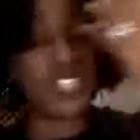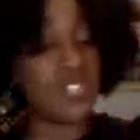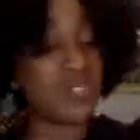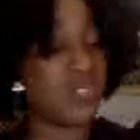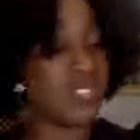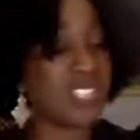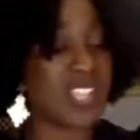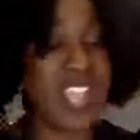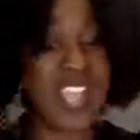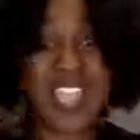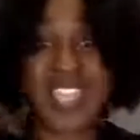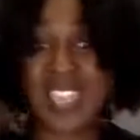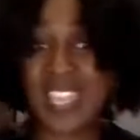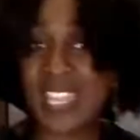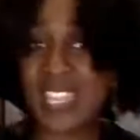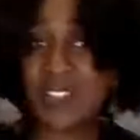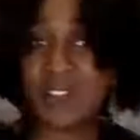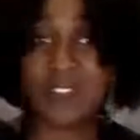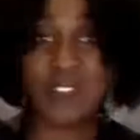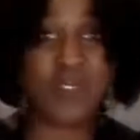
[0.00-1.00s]
You can use
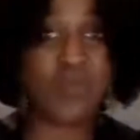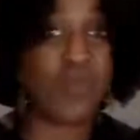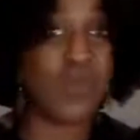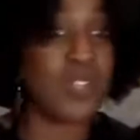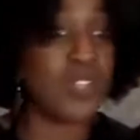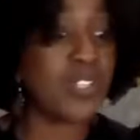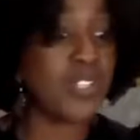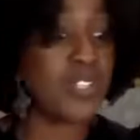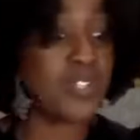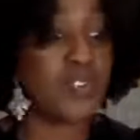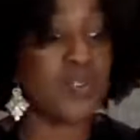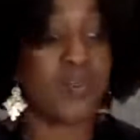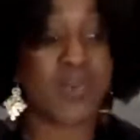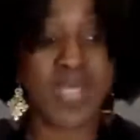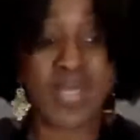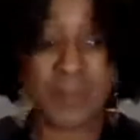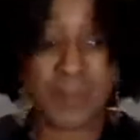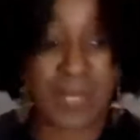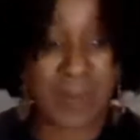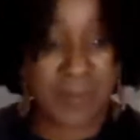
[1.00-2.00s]
cayenne if you want to,
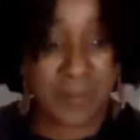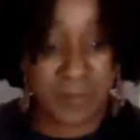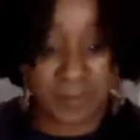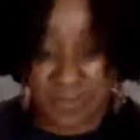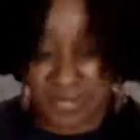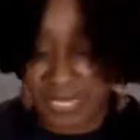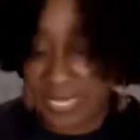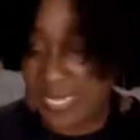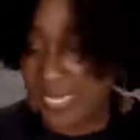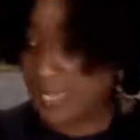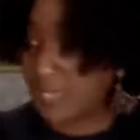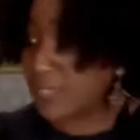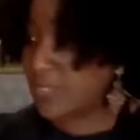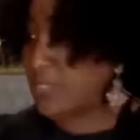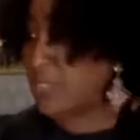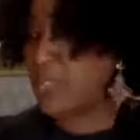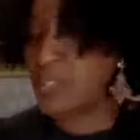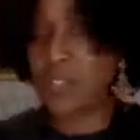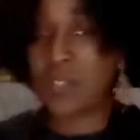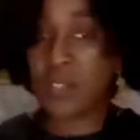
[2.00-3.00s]
red pepper
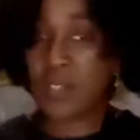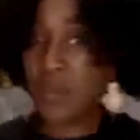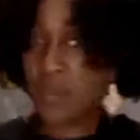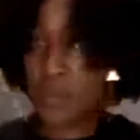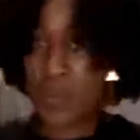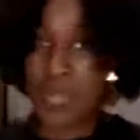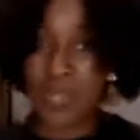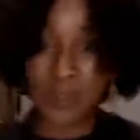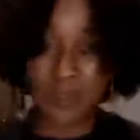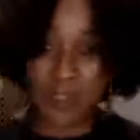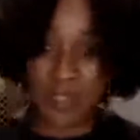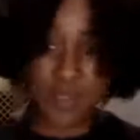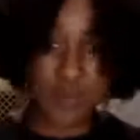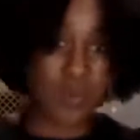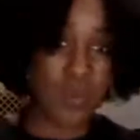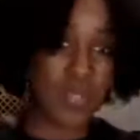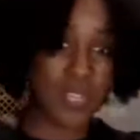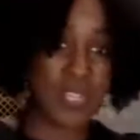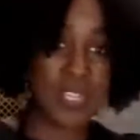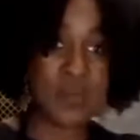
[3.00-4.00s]
flakes, whatever
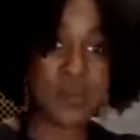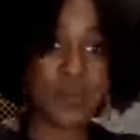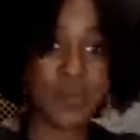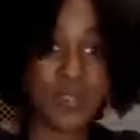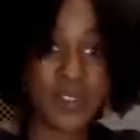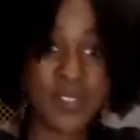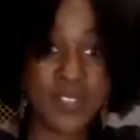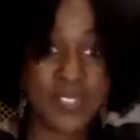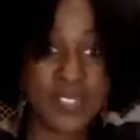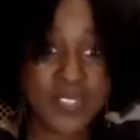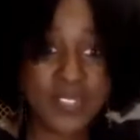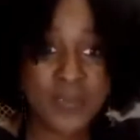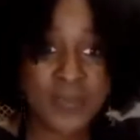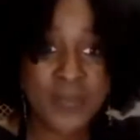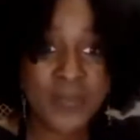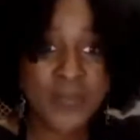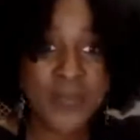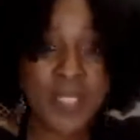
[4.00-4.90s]
you want, it works.